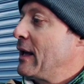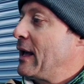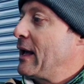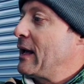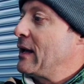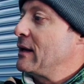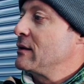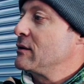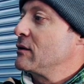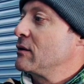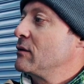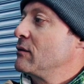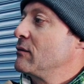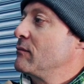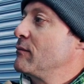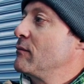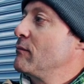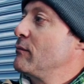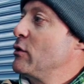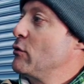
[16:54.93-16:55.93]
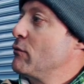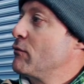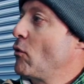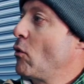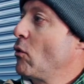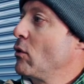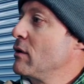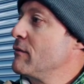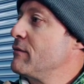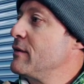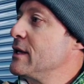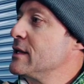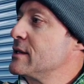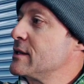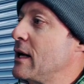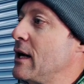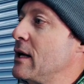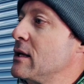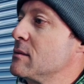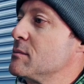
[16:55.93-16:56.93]
and move all of
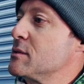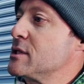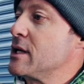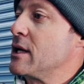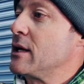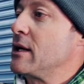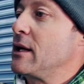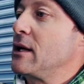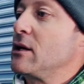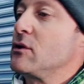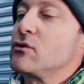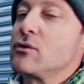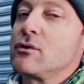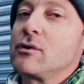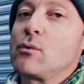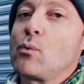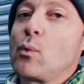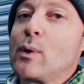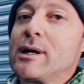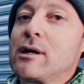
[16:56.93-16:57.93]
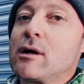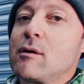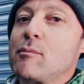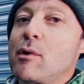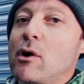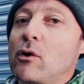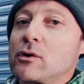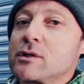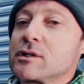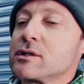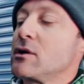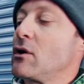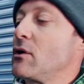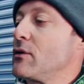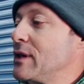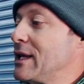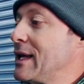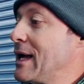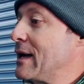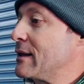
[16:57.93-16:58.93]
these items here into the window box
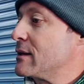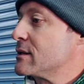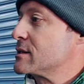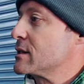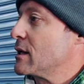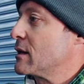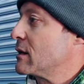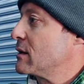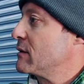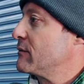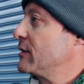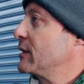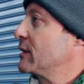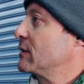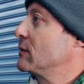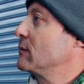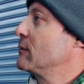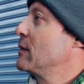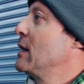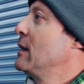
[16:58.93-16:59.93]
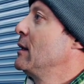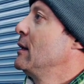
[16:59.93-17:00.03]
on the other side of the vehicle.